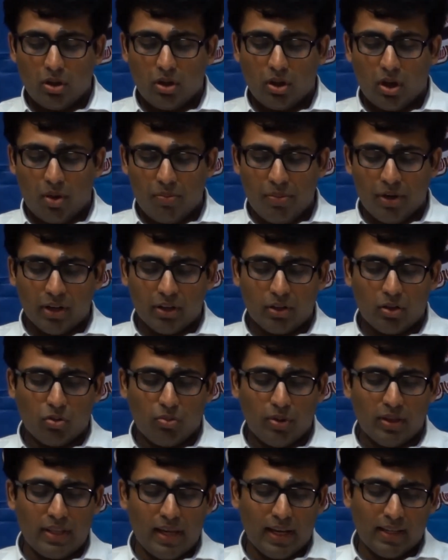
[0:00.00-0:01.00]
Coming to
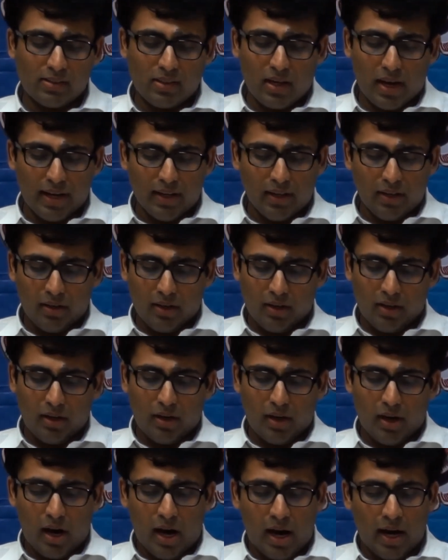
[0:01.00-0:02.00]
my next slide,
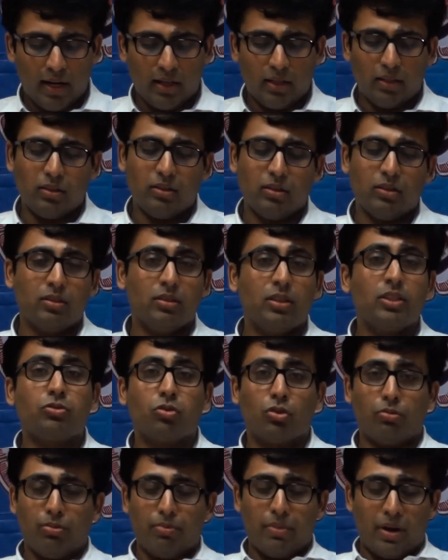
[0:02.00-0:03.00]
and this
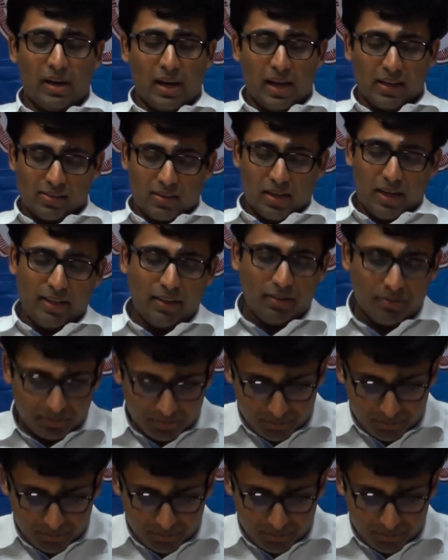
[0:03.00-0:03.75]
would be my last slide.